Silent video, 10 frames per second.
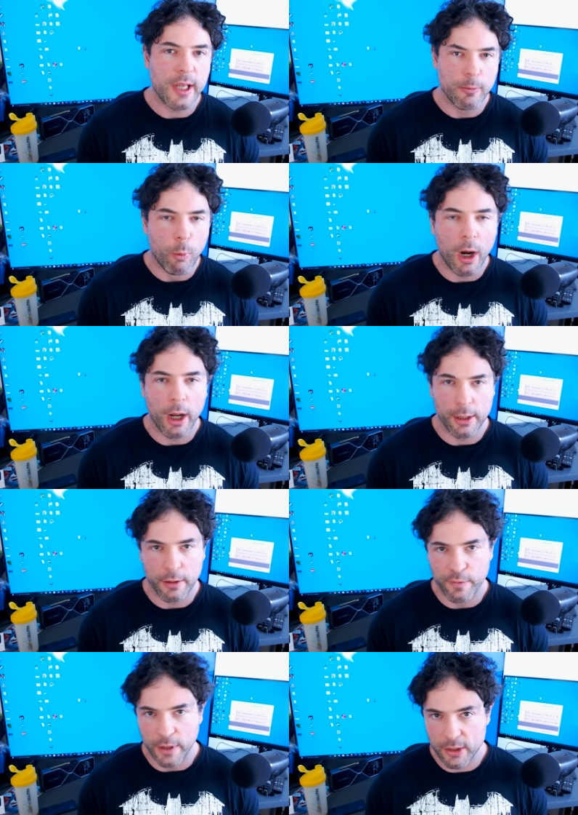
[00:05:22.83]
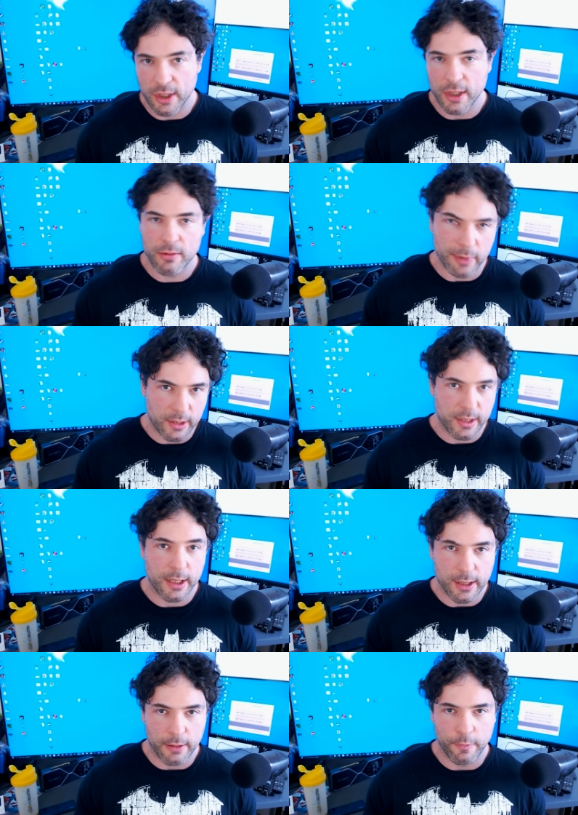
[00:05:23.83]
Zen 1 versus, let's
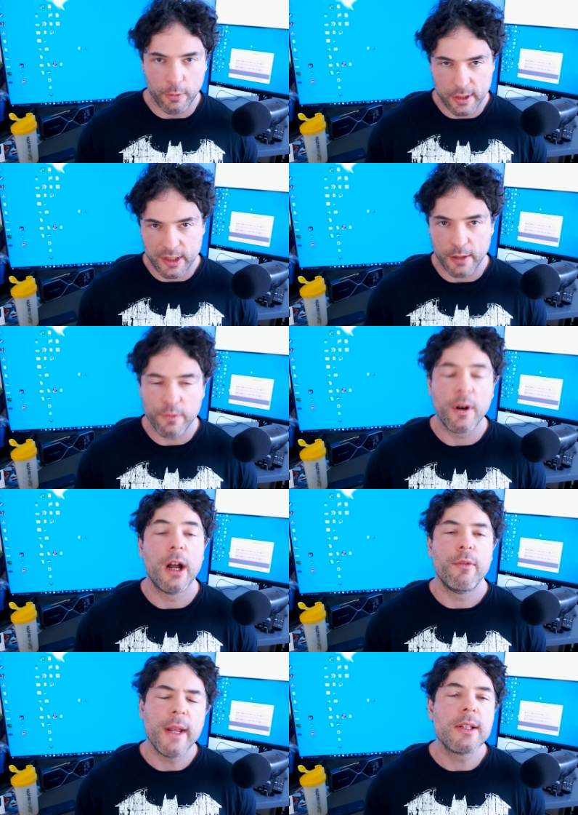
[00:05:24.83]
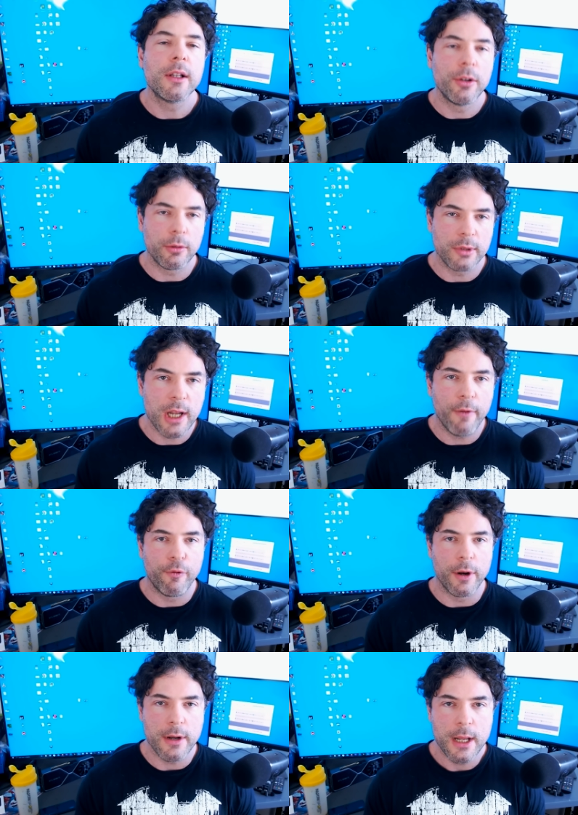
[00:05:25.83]
say, Zen 4 to Zen 5 is a little
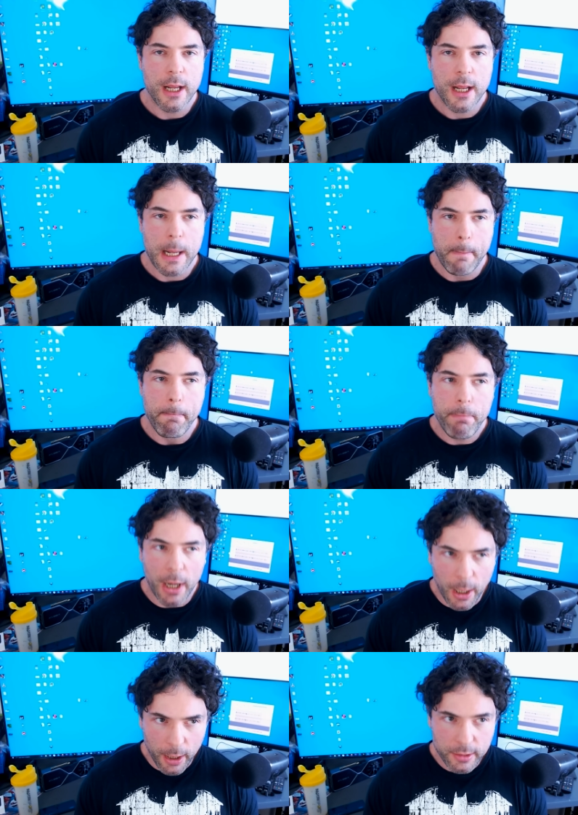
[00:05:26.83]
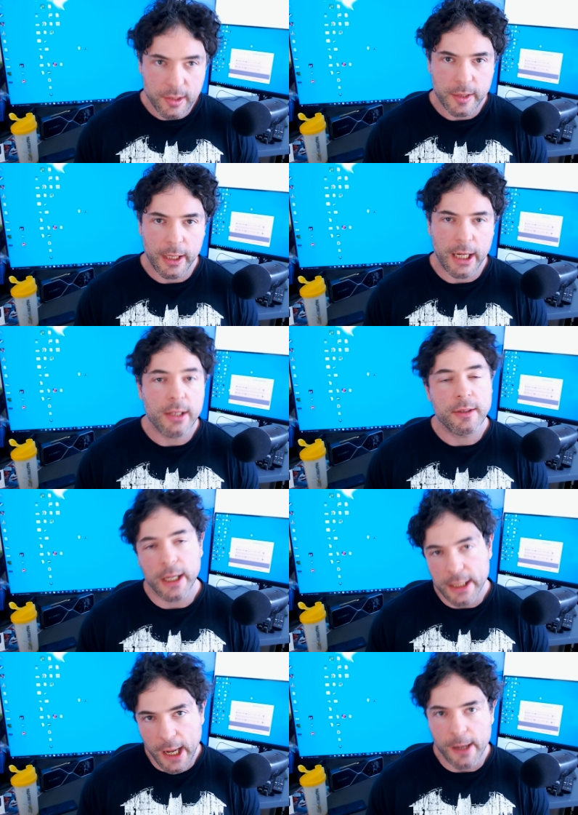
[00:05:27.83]
different, but it,
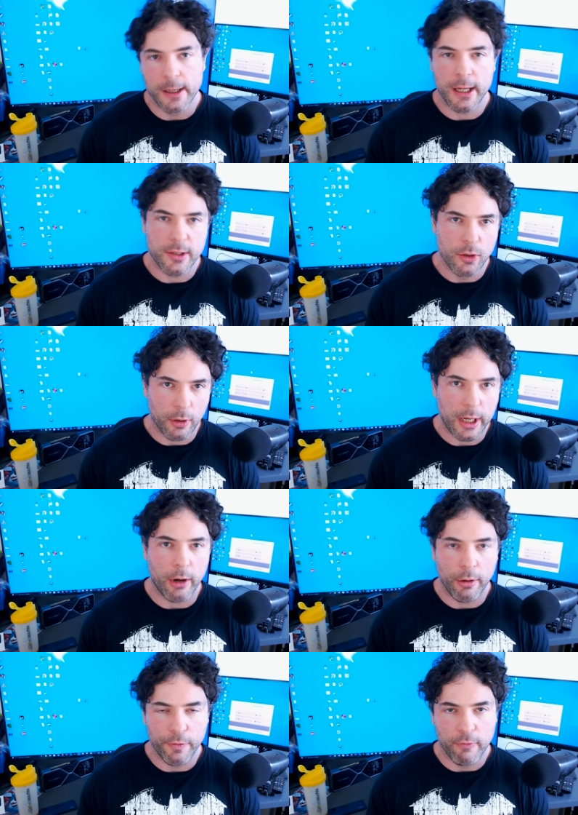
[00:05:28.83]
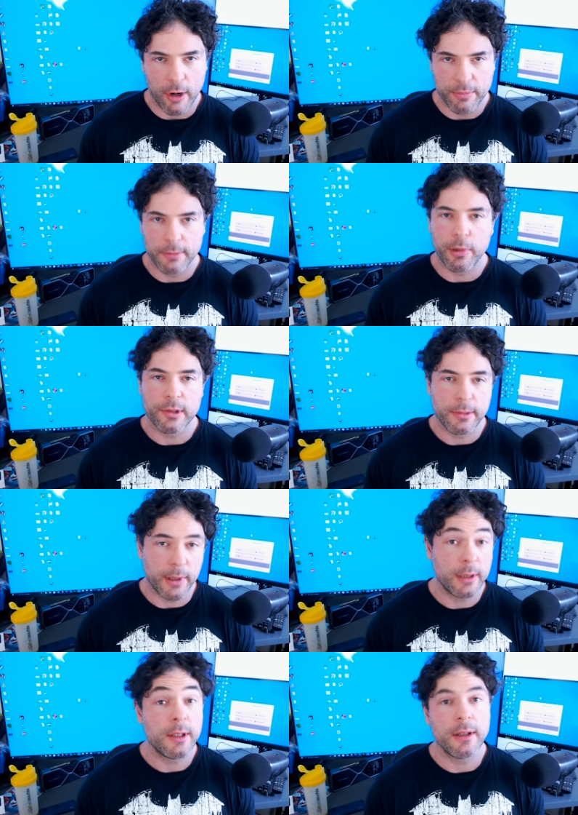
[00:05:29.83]
again, is not out of the realms of
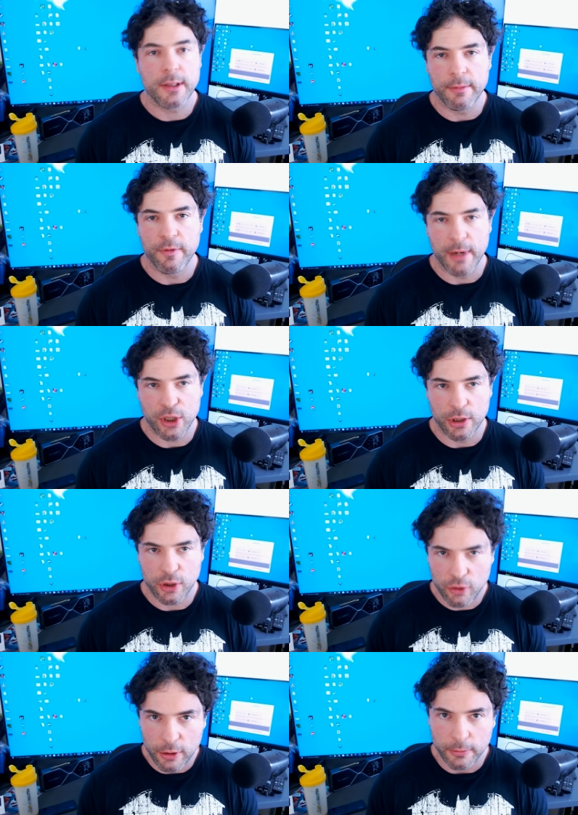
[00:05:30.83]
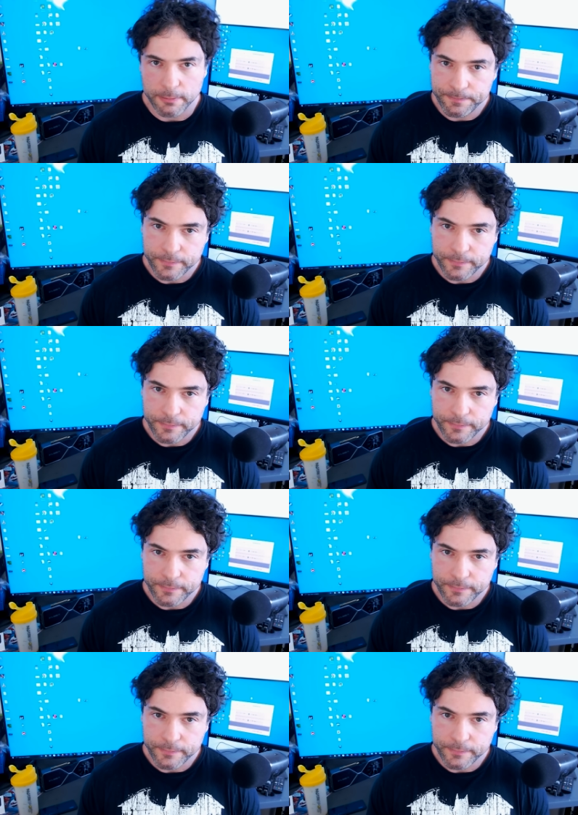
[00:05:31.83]
possibility that this information is true.